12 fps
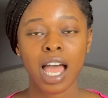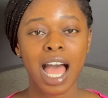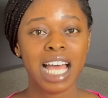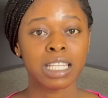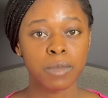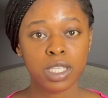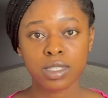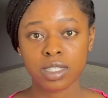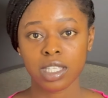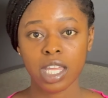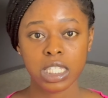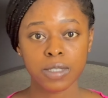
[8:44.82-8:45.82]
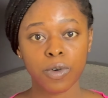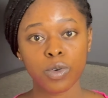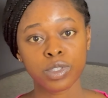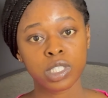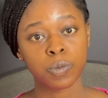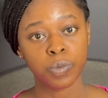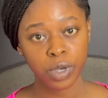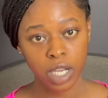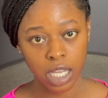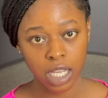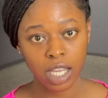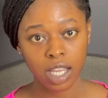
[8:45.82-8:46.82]
admit students for
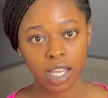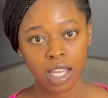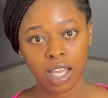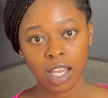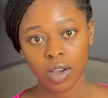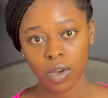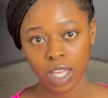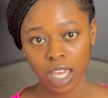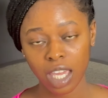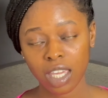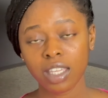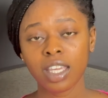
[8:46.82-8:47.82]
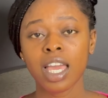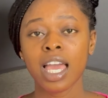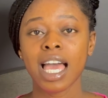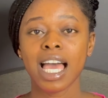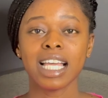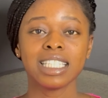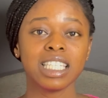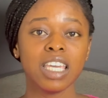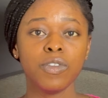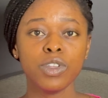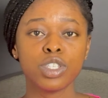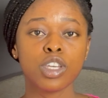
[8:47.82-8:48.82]
spring. Okay, and
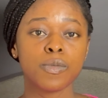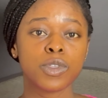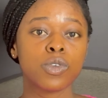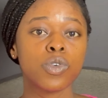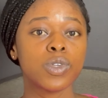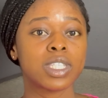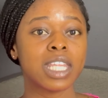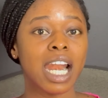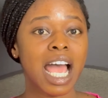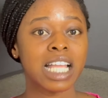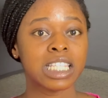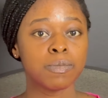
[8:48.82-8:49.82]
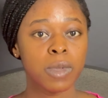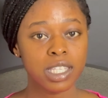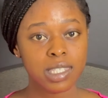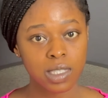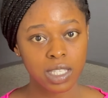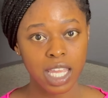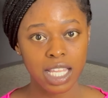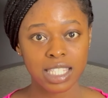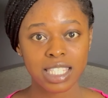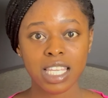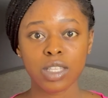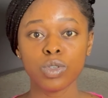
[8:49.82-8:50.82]
even some schools that admit
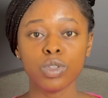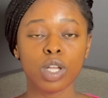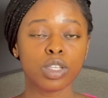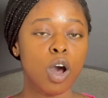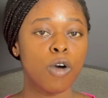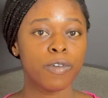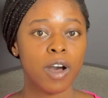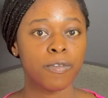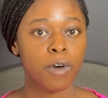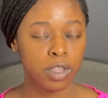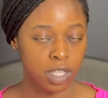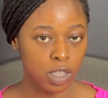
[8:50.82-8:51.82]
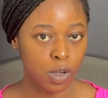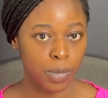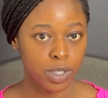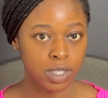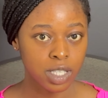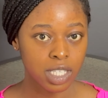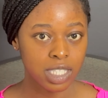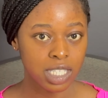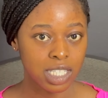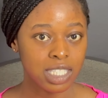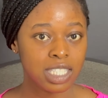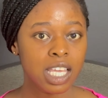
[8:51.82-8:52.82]
students, they do not offer funding
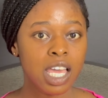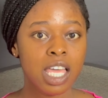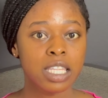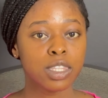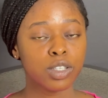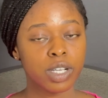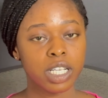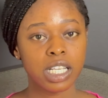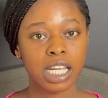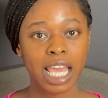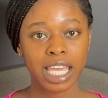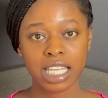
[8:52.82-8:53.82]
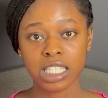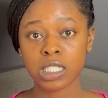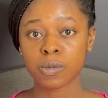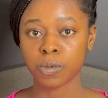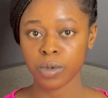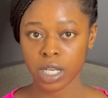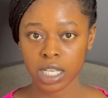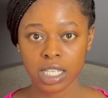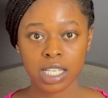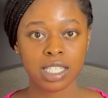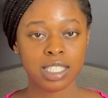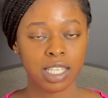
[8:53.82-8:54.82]
opportunities during like in spring
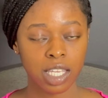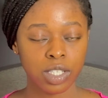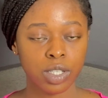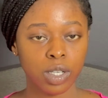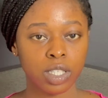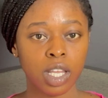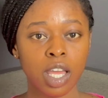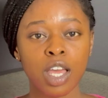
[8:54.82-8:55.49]
session.